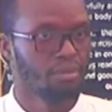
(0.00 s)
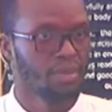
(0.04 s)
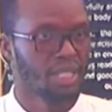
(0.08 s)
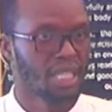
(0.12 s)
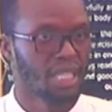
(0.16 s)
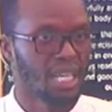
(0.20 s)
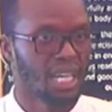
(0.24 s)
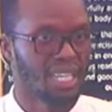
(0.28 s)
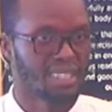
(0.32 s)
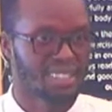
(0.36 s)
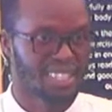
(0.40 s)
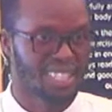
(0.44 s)

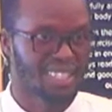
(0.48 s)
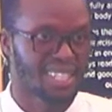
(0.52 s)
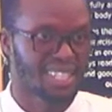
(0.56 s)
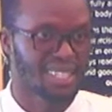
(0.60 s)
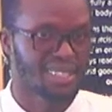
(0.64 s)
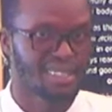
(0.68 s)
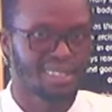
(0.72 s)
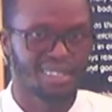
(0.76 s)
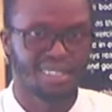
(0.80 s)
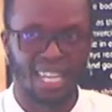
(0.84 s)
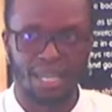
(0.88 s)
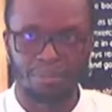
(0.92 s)
as the
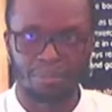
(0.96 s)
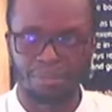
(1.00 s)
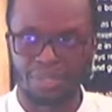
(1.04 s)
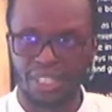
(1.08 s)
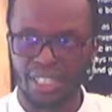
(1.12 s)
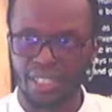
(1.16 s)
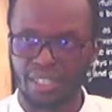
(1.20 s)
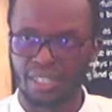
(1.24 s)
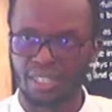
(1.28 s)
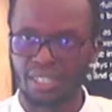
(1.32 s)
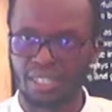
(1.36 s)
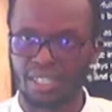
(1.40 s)
test
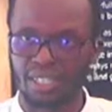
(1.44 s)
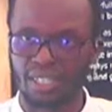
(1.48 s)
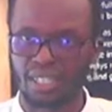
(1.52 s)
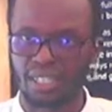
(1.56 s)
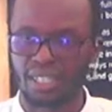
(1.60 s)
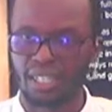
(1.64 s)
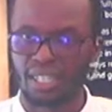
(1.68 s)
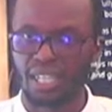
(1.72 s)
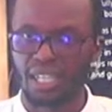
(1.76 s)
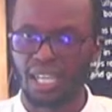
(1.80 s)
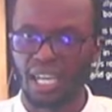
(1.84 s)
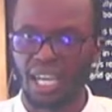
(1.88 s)
subject,
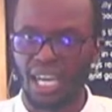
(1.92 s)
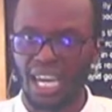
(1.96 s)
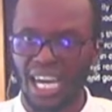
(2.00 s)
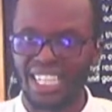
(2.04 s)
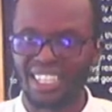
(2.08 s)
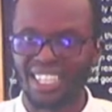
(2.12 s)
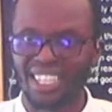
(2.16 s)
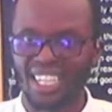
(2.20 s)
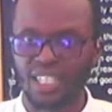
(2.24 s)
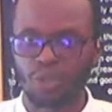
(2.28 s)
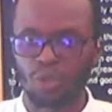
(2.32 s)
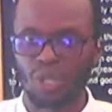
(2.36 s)

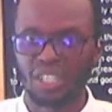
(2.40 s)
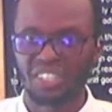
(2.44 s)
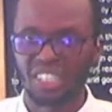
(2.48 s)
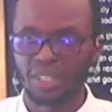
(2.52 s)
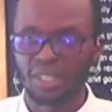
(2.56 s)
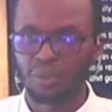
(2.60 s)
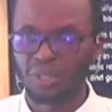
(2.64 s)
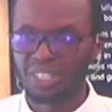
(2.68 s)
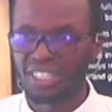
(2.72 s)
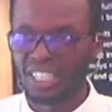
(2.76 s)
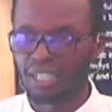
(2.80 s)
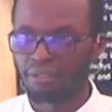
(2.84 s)
and that one thing
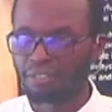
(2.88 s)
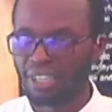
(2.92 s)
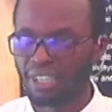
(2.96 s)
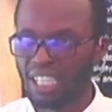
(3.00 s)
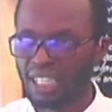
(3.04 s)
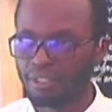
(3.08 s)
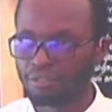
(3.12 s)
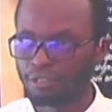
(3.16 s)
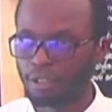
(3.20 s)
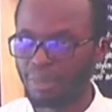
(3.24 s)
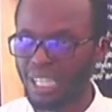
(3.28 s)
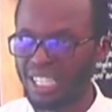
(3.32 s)
which I
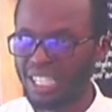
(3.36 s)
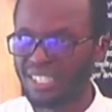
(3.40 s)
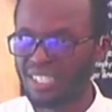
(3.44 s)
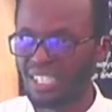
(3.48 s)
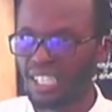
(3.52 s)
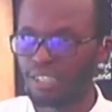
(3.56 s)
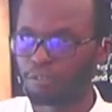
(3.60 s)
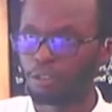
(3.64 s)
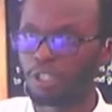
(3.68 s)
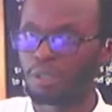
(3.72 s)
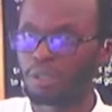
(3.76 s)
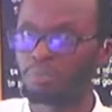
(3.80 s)
find for
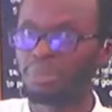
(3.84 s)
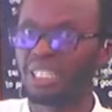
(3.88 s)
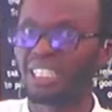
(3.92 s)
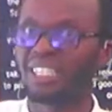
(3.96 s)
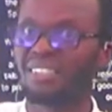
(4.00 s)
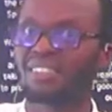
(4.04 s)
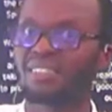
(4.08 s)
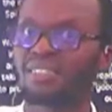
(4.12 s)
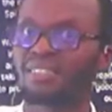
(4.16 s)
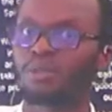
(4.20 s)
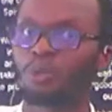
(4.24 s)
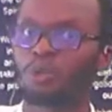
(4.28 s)
myself will be
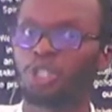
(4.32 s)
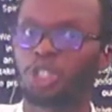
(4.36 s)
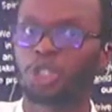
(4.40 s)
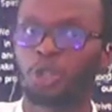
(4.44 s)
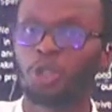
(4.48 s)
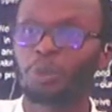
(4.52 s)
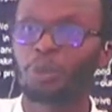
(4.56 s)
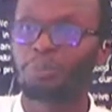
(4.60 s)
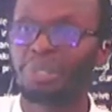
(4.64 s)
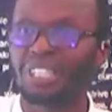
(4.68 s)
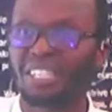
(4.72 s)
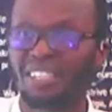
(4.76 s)
this,
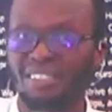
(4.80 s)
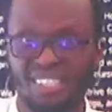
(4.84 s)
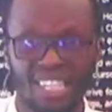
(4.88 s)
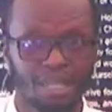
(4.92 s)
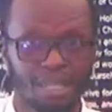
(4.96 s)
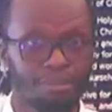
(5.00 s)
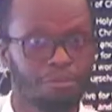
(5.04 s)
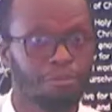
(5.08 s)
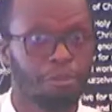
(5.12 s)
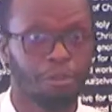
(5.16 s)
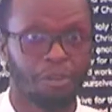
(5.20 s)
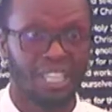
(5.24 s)
should be the
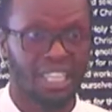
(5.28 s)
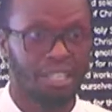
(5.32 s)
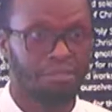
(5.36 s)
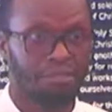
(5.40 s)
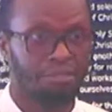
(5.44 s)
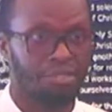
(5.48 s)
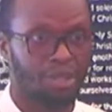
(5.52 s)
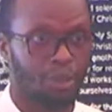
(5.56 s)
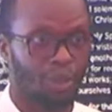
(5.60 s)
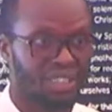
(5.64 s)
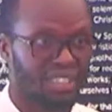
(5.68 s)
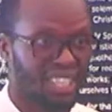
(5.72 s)
same for
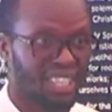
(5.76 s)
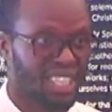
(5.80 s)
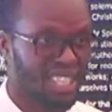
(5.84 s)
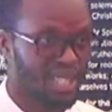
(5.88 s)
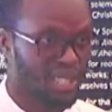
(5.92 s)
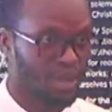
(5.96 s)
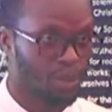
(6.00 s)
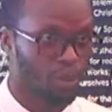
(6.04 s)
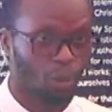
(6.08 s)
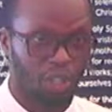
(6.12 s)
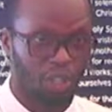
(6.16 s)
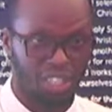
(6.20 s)
everyone.
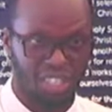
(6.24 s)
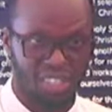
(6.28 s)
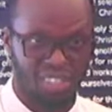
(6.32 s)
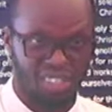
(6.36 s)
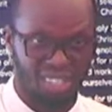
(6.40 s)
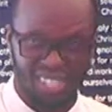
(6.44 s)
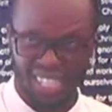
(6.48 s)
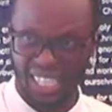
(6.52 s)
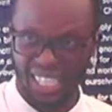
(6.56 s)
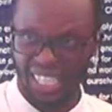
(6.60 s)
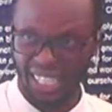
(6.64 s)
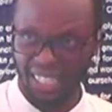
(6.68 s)
That's what he's
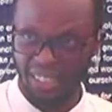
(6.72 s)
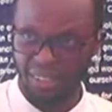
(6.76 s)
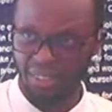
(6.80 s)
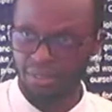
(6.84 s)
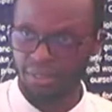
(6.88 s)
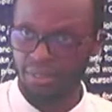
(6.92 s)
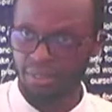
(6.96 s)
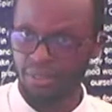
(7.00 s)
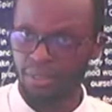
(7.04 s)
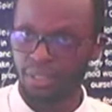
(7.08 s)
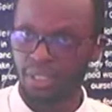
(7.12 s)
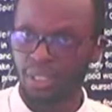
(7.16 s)
saying.
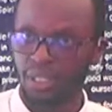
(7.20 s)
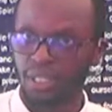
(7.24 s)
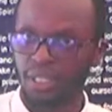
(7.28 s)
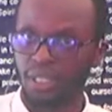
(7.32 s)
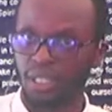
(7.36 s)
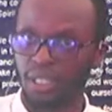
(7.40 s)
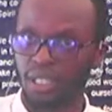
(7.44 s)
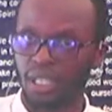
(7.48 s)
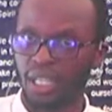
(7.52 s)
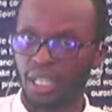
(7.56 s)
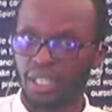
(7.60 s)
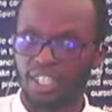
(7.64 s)

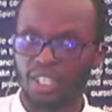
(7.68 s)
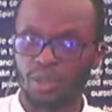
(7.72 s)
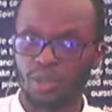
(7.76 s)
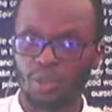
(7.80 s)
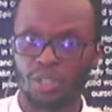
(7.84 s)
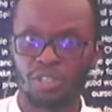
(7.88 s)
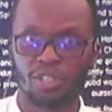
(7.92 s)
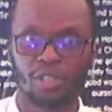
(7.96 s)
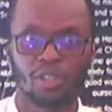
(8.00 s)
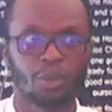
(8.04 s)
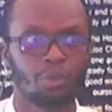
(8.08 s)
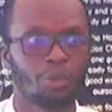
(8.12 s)
This is
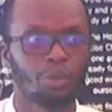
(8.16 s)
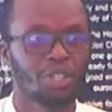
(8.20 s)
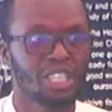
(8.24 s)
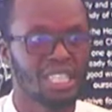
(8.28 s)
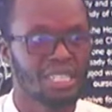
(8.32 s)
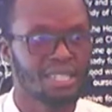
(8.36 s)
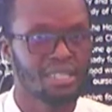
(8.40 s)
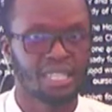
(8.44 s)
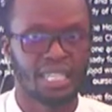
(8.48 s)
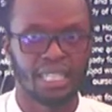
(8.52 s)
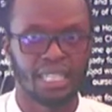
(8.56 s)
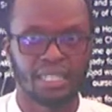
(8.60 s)
what Solomon
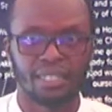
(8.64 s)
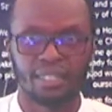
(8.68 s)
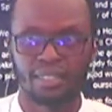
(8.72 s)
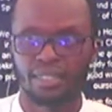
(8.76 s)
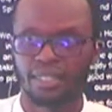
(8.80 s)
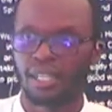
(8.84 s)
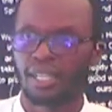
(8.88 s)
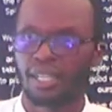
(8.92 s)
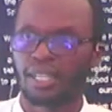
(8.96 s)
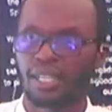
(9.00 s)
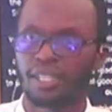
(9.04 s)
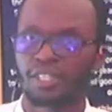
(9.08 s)
is saying.
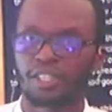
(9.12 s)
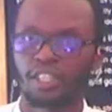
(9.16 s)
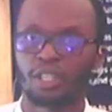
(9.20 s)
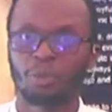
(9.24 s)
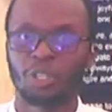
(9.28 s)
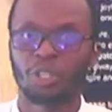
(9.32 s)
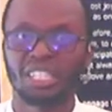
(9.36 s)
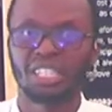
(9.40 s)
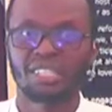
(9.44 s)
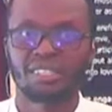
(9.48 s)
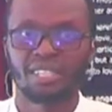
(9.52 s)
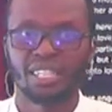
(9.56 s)

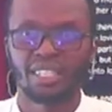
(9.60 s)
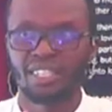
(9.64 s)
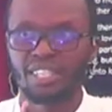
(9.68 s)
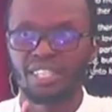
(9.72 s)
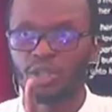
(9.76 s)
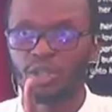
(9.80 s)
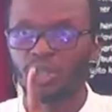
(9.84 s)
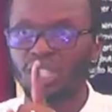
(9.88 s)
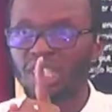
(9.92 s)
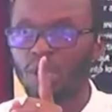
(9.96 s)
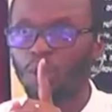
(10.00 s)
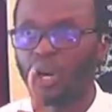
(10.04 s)
Solomon is saying there's
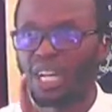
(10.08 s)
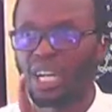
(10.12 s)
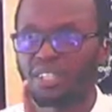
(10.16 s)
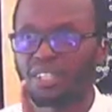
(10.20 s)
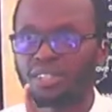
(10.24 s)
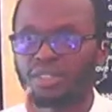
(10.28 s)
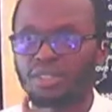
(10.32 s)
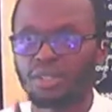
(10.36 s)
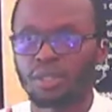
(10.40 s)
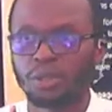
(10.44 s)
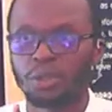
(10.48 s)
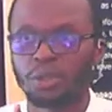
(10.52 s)
only one
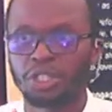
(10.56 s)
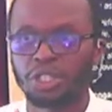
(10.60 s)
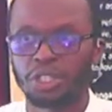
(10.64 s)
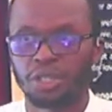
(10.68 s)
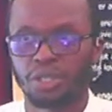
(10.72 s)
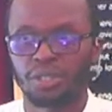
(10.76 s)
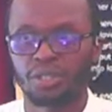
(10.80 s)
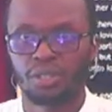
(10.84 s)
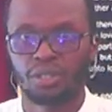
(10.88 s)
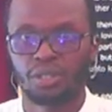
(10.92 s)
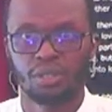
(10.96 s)
solution